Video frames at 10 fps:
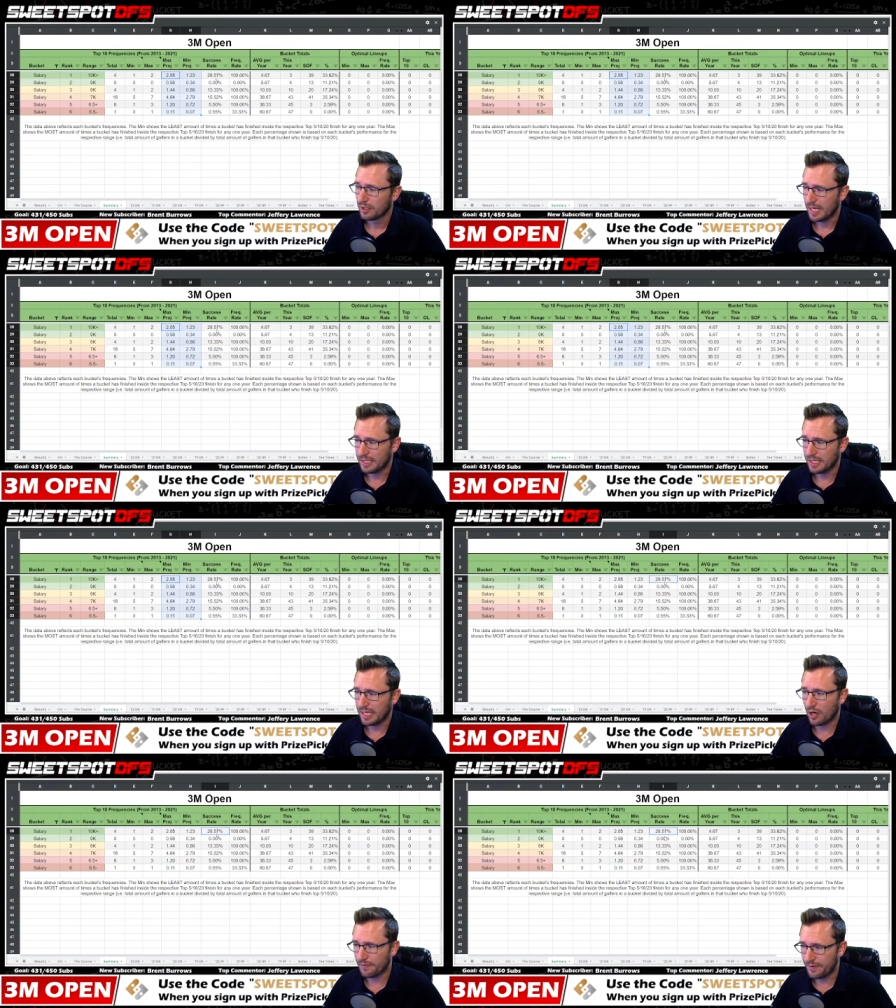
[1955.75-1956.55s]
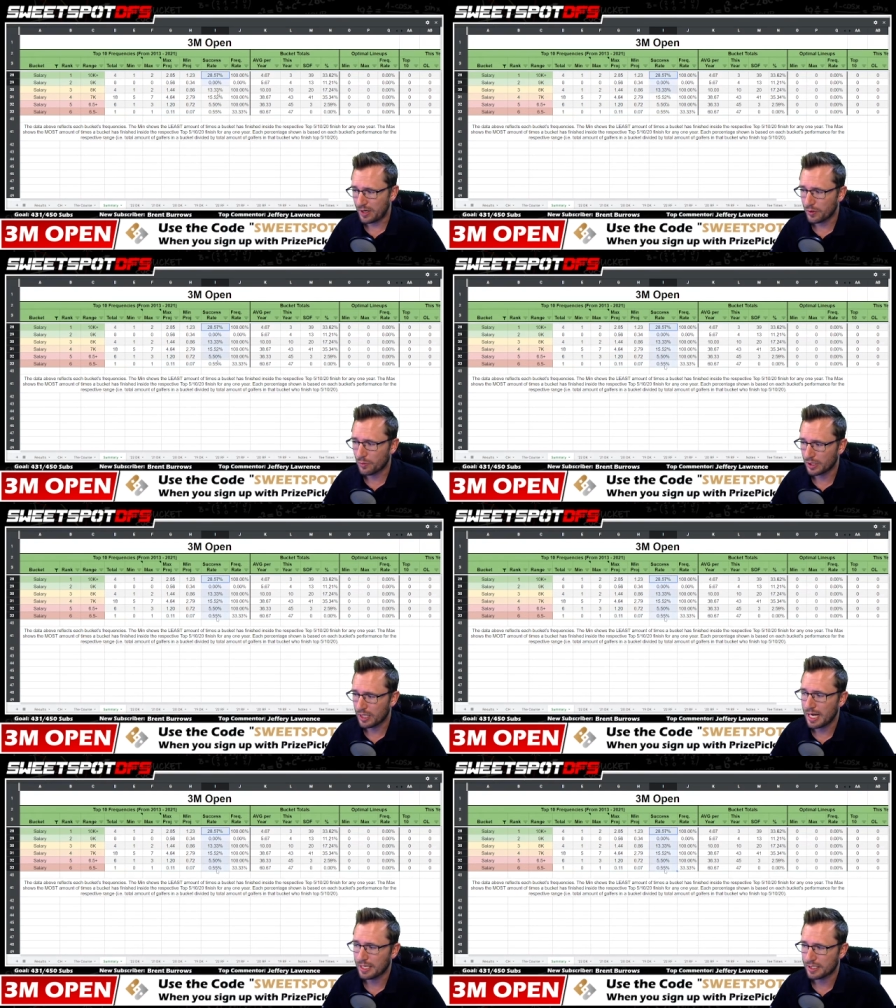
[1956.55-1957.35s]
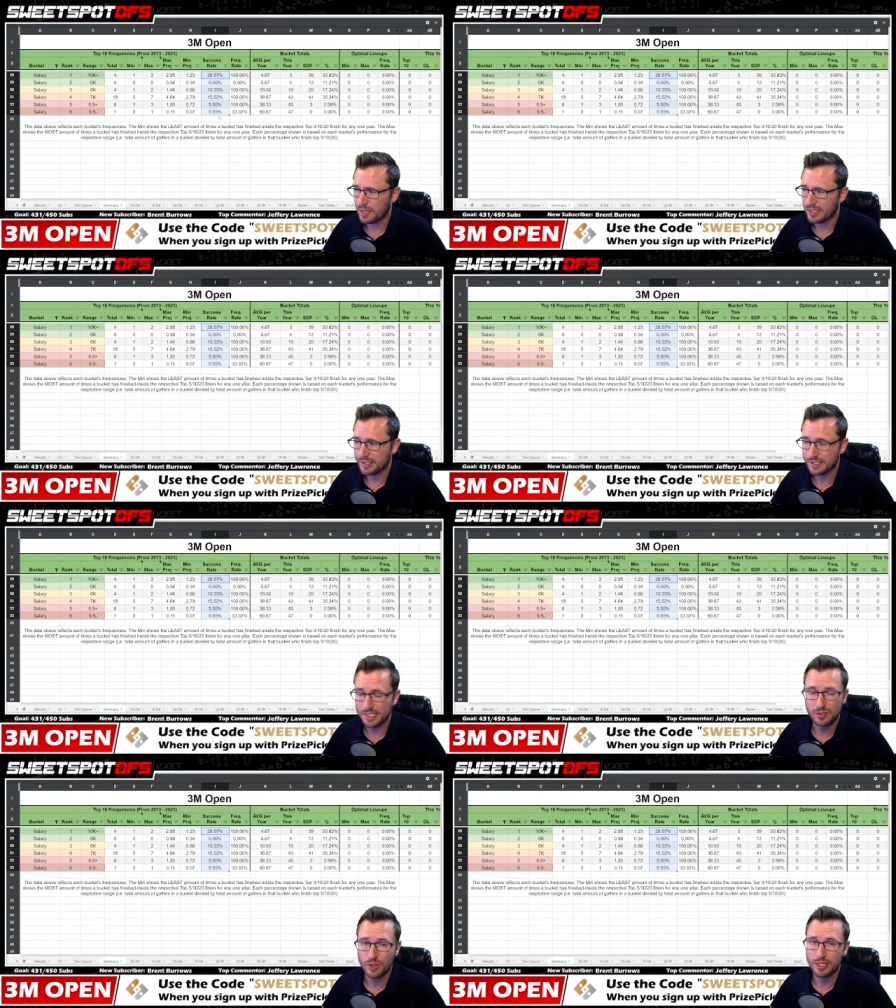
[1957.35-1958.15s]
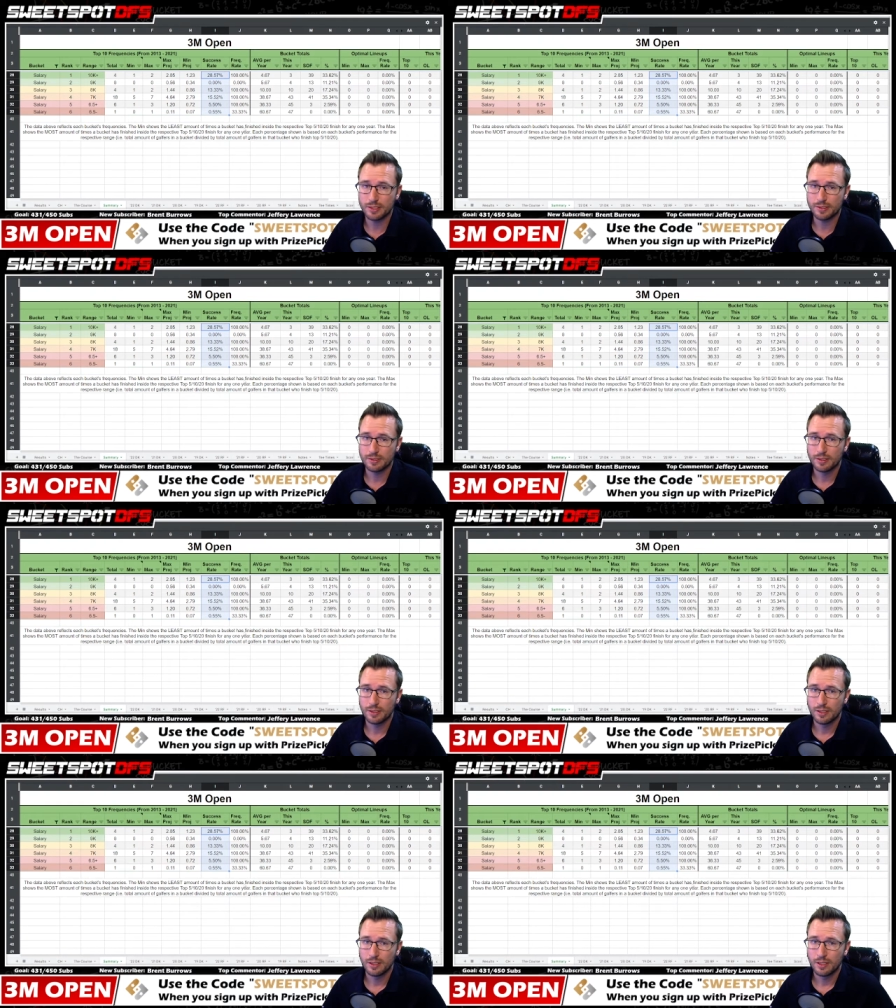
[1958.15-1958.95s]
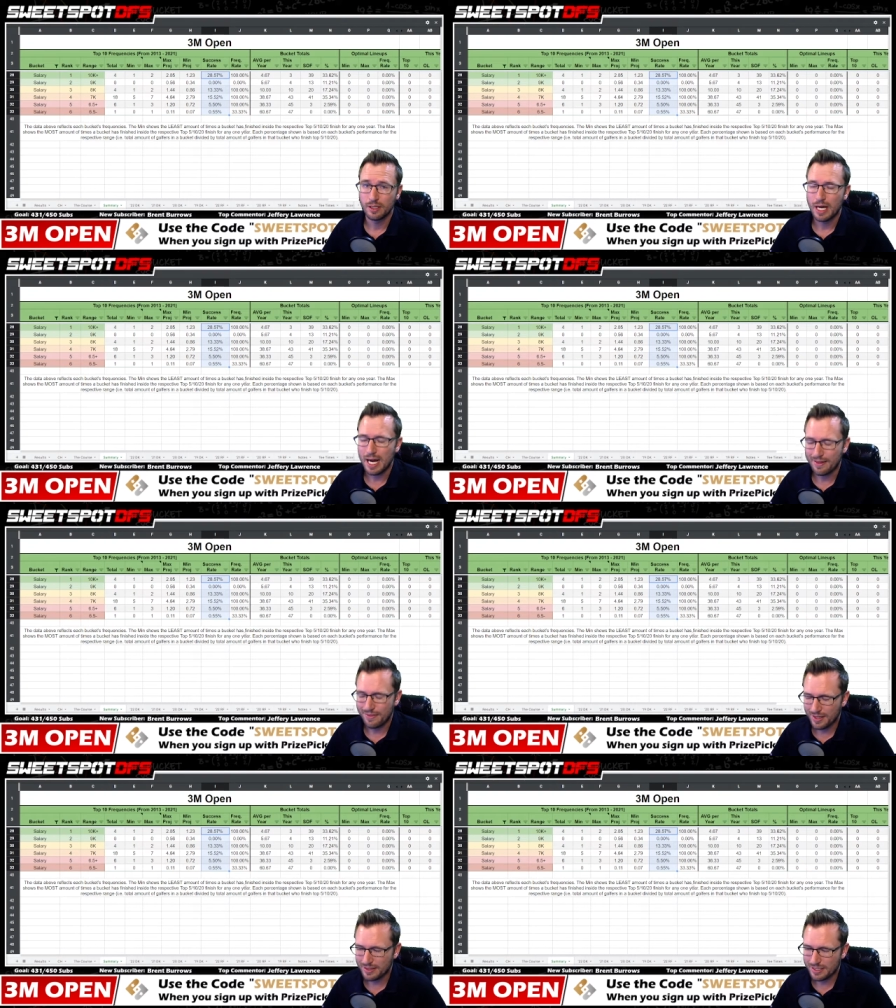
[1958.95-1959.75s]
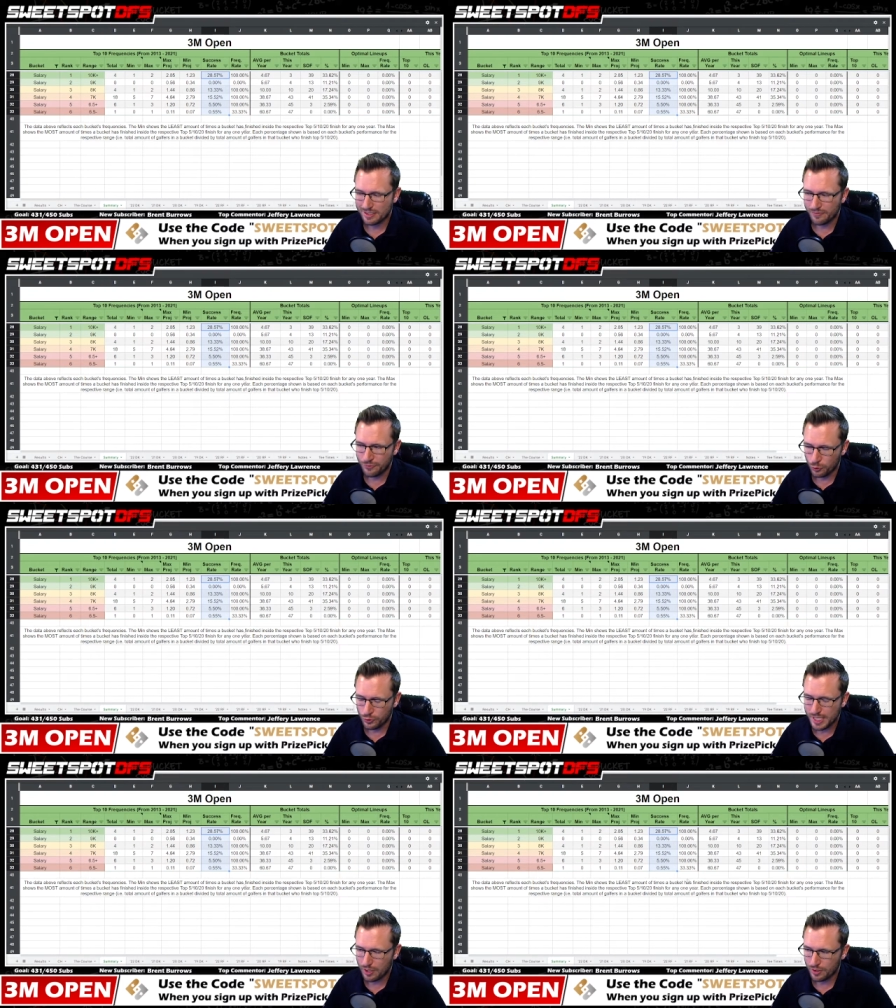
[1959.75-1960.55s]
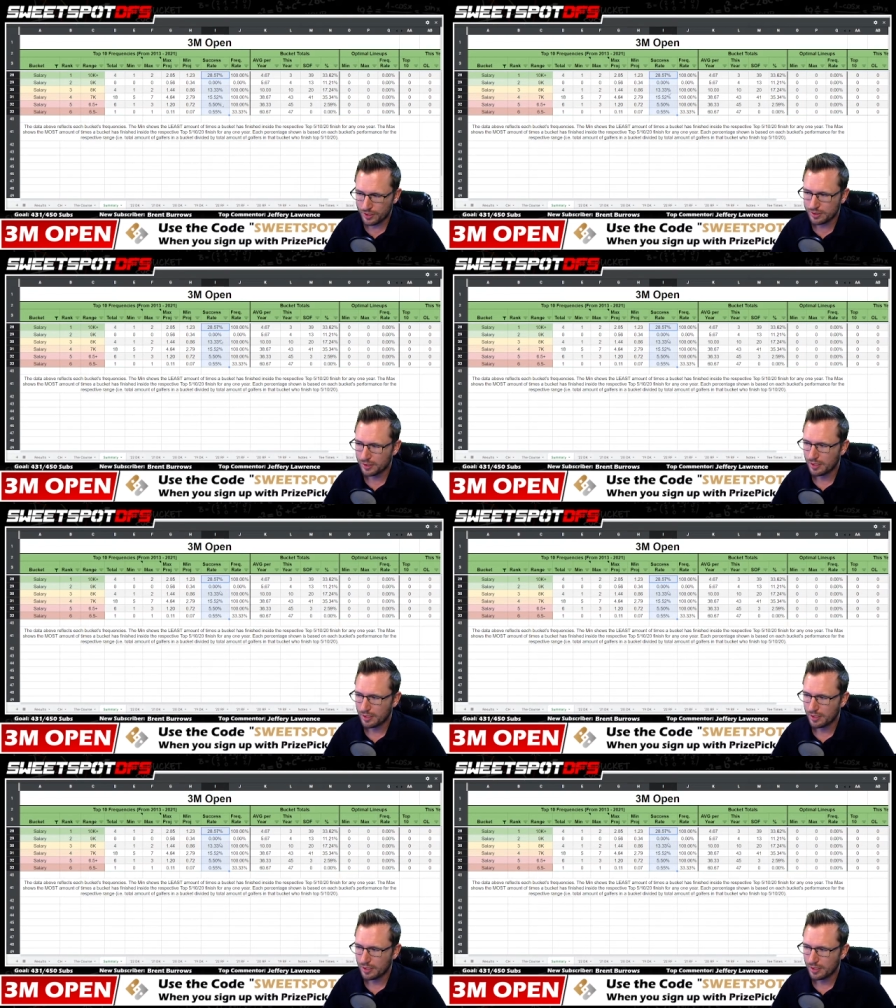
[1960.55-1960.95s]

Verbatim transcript: And they are very reliant on my success rates. I think that's a fool's errand.